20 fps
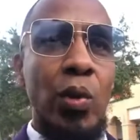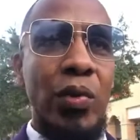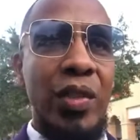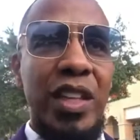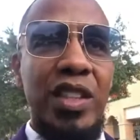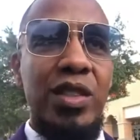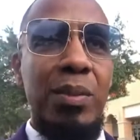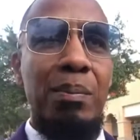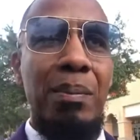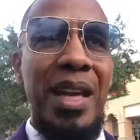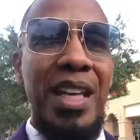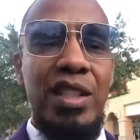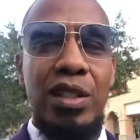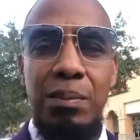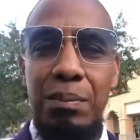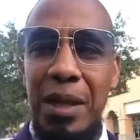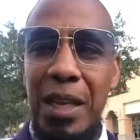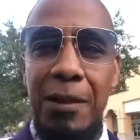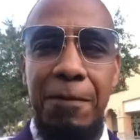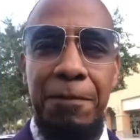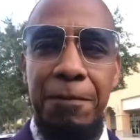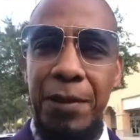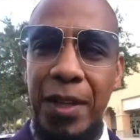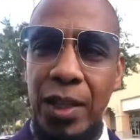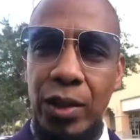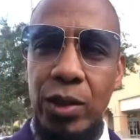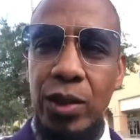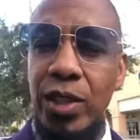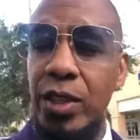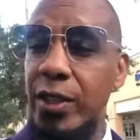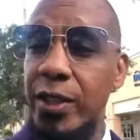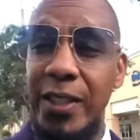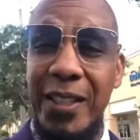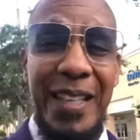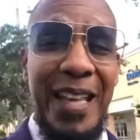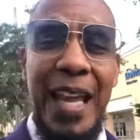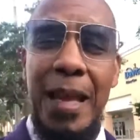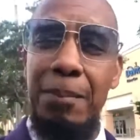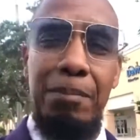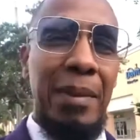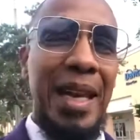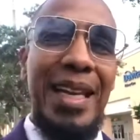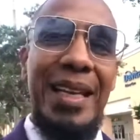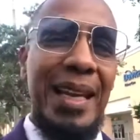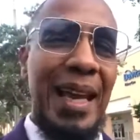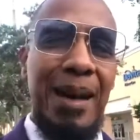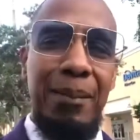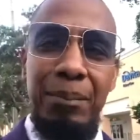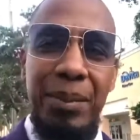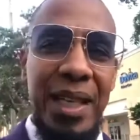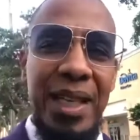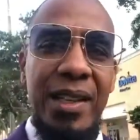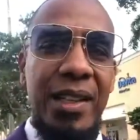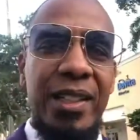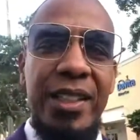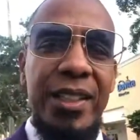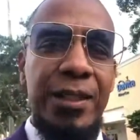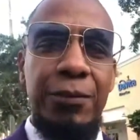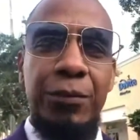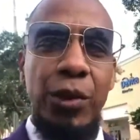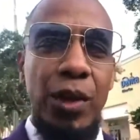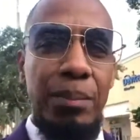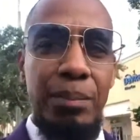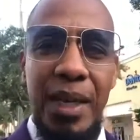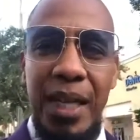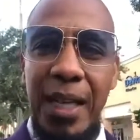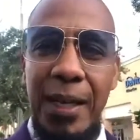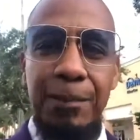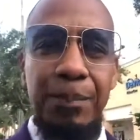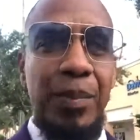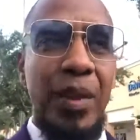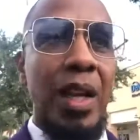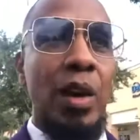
this makes me feel good, it may not be good for me.